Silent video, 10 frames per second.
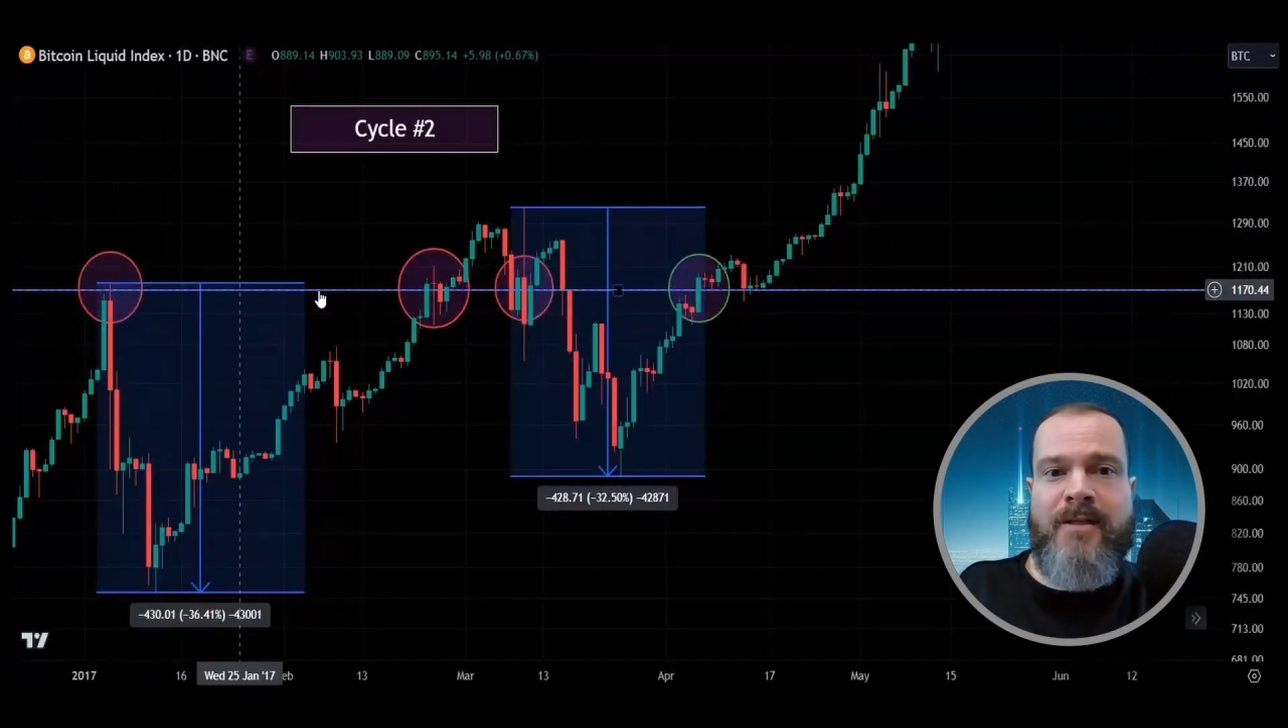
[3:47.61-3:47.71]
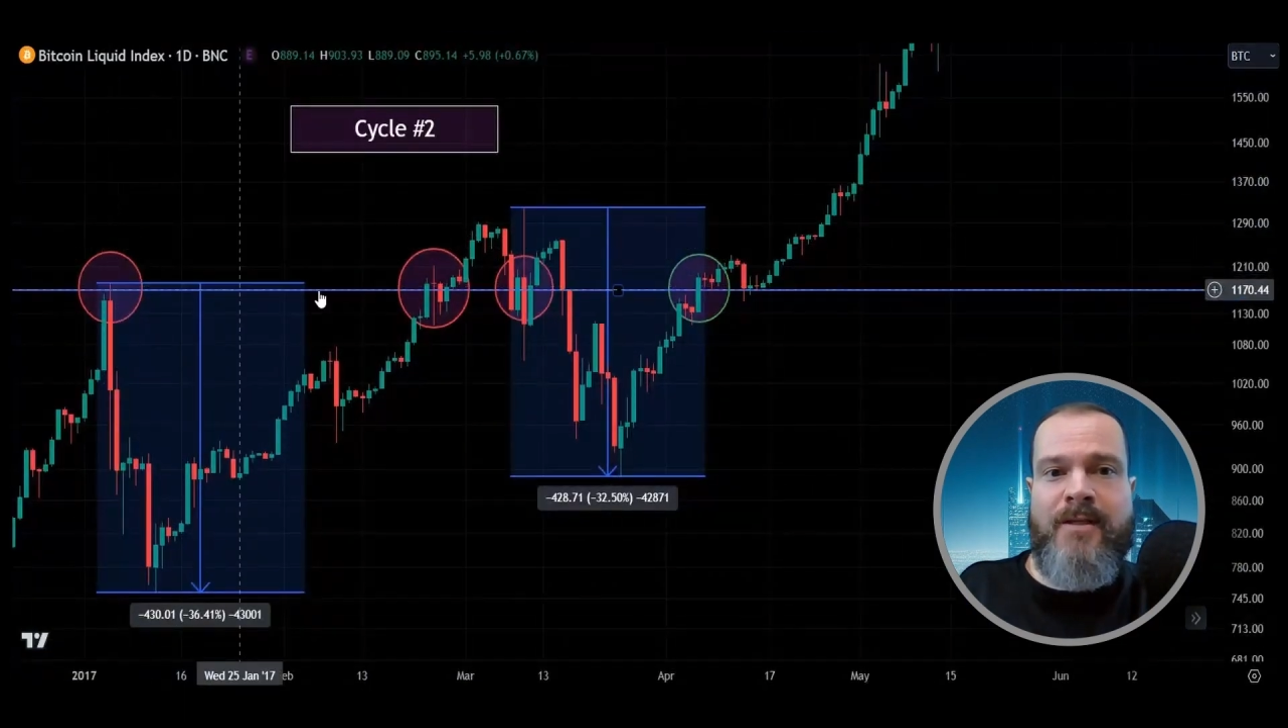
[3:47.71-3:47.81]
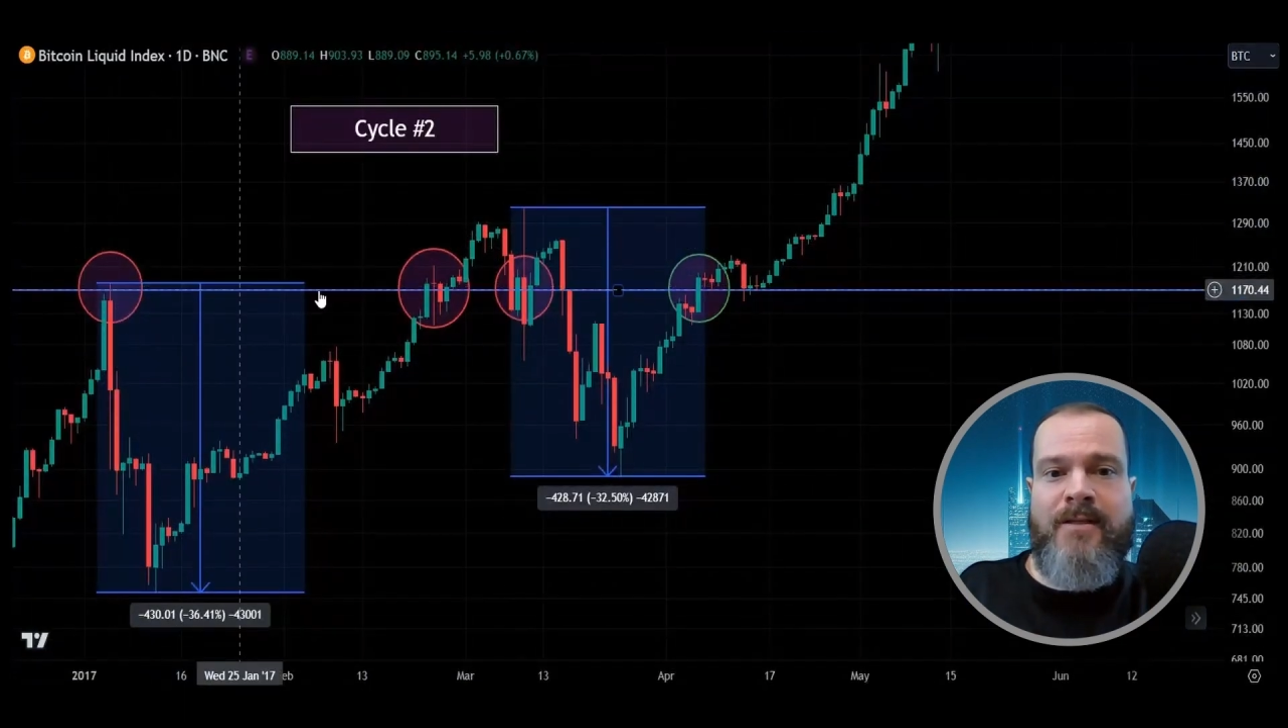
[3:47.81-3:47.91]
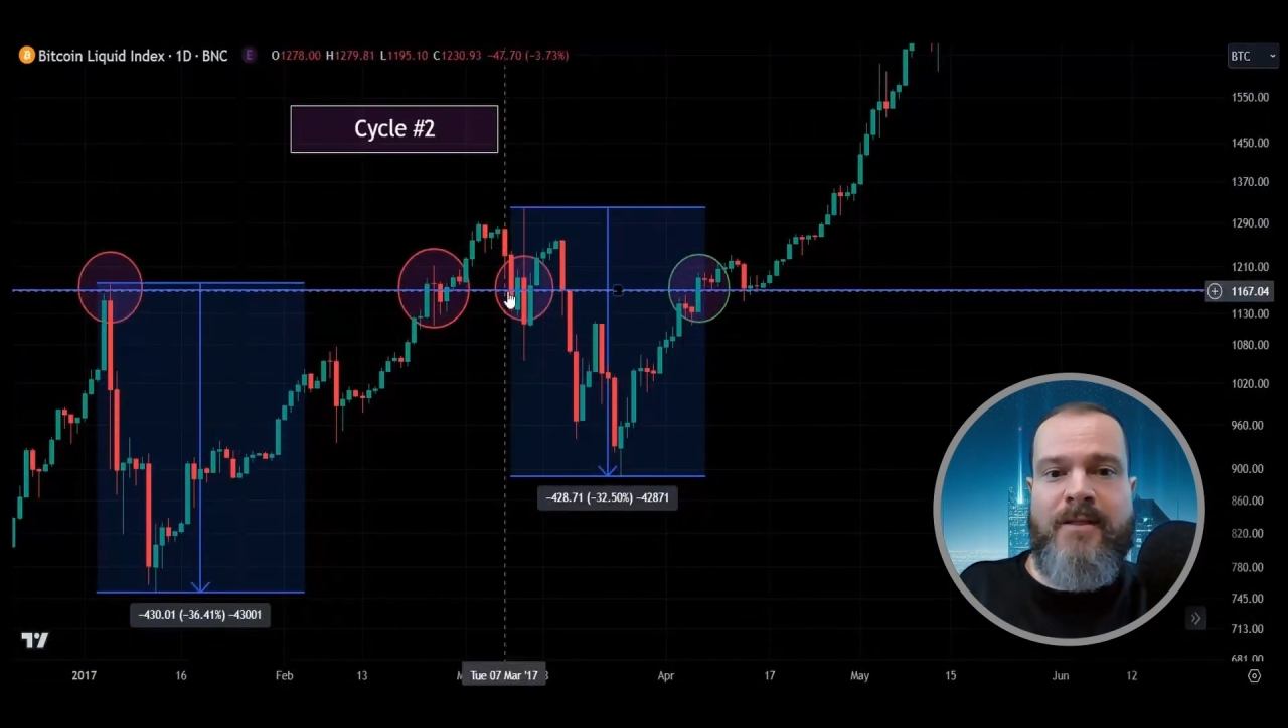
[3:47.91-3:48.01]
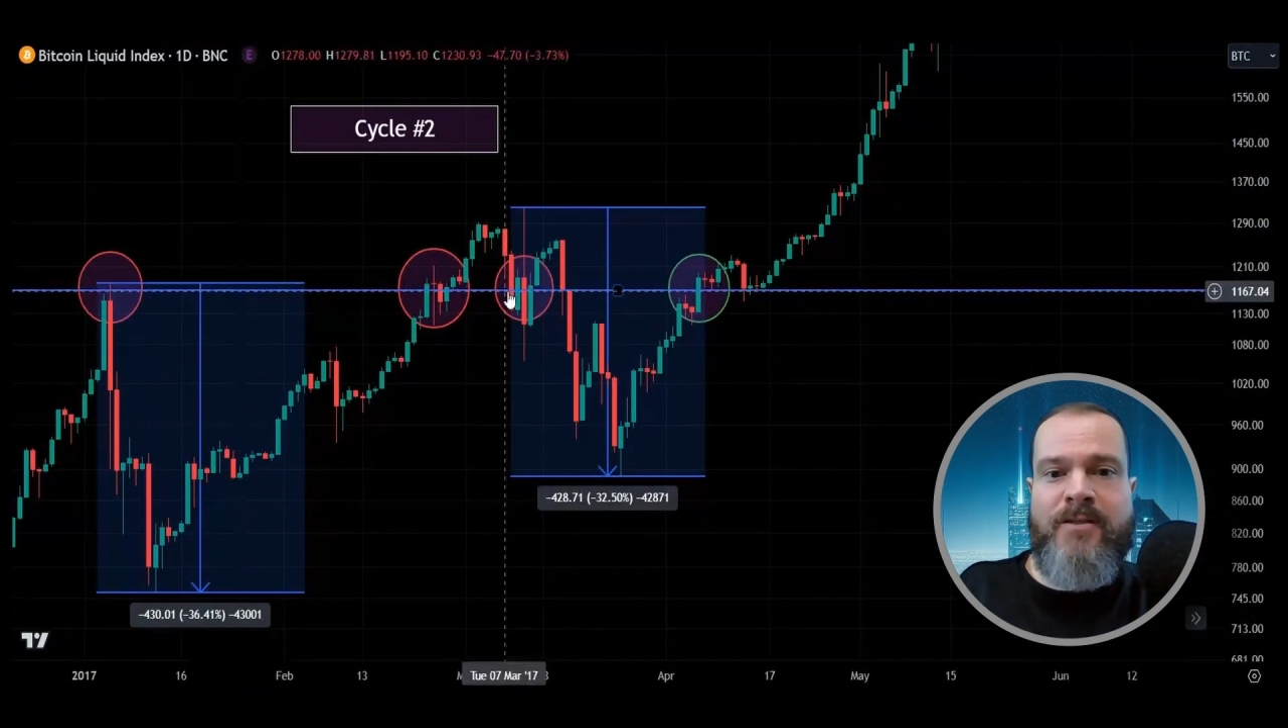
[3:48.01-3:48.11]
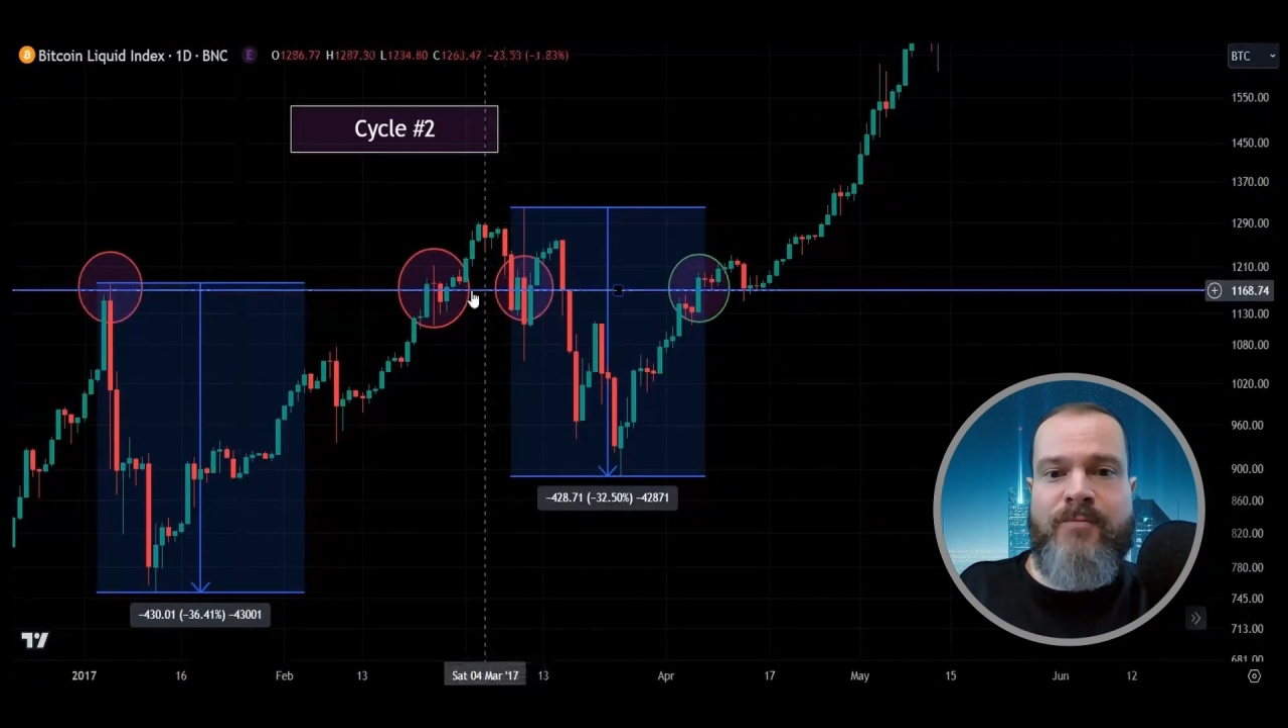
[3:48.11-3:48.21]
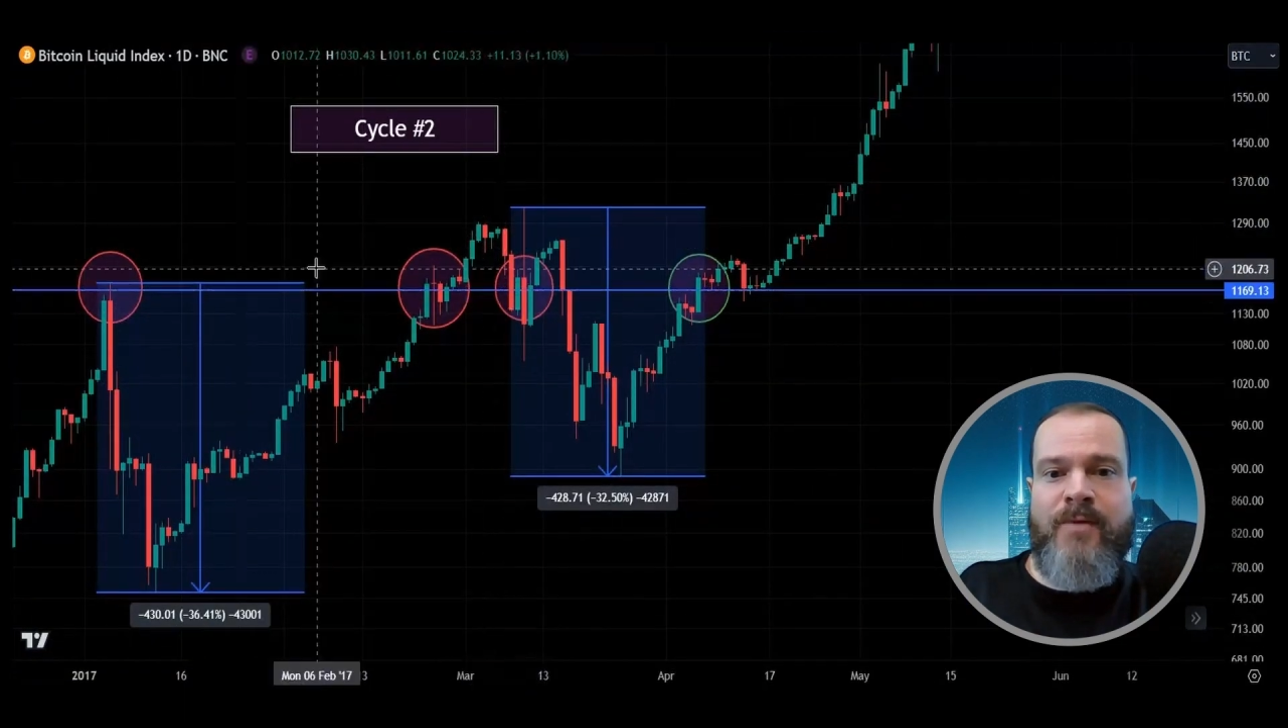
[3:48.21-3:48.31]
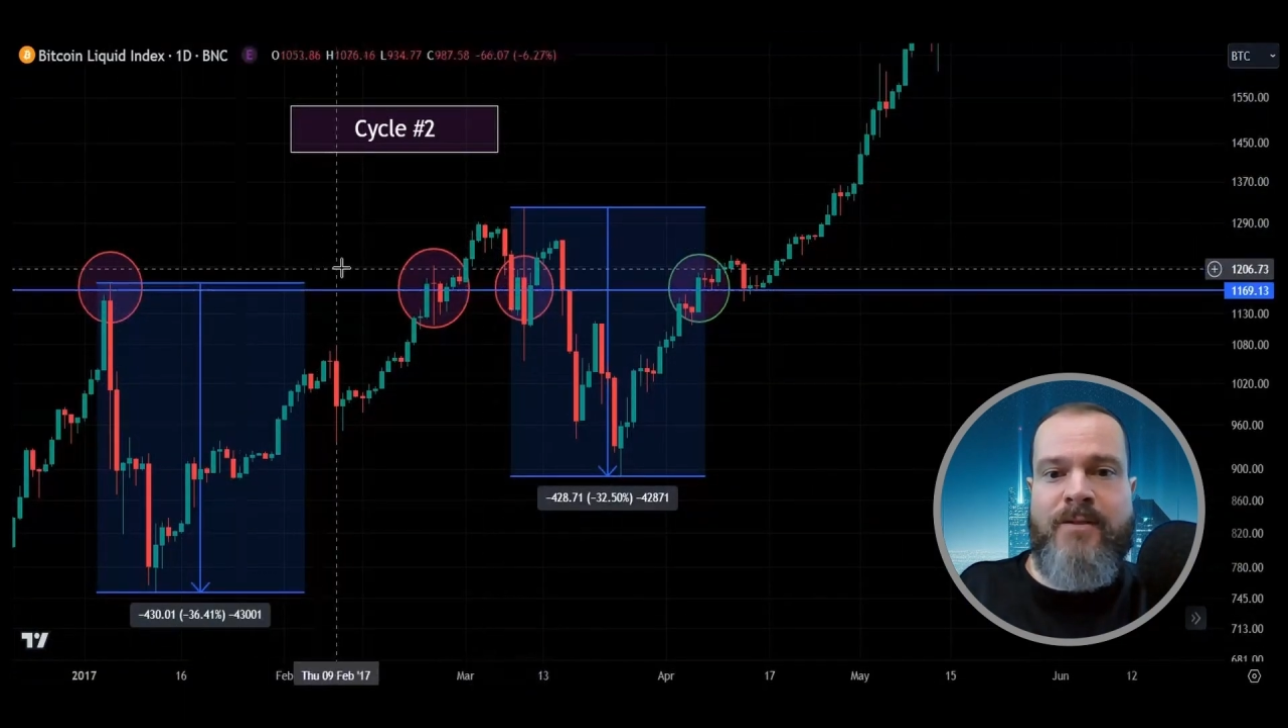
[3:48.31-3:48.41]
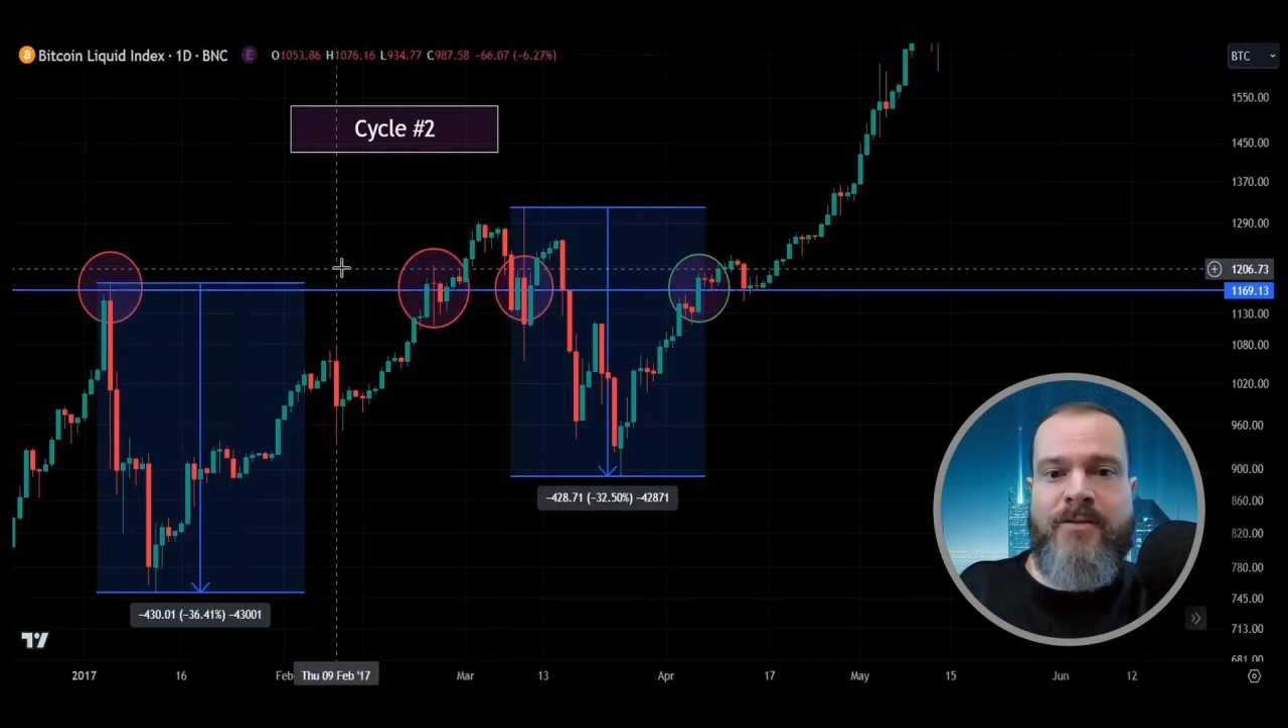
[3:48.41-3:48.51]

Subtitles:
in these red